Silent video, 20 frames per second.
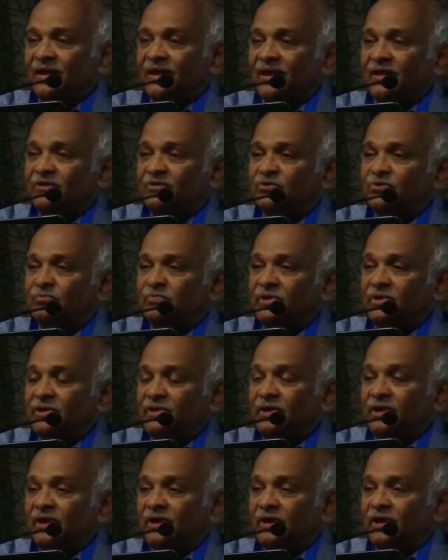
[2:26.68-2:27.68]
And to
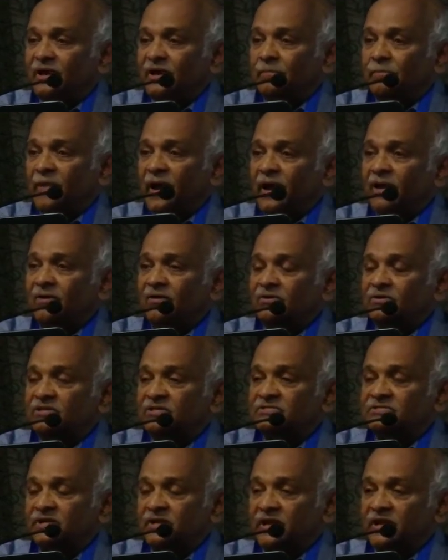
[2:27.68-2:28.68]
be back on
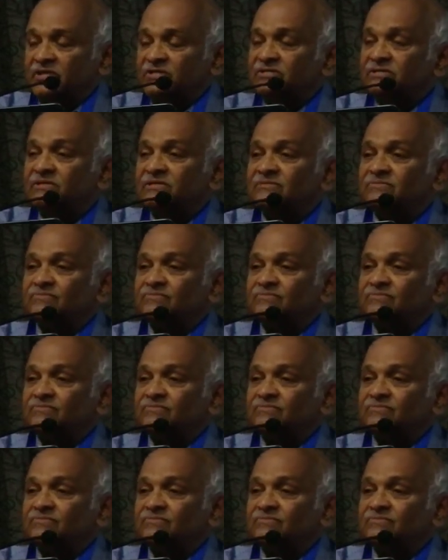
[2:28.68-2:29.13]
the stage,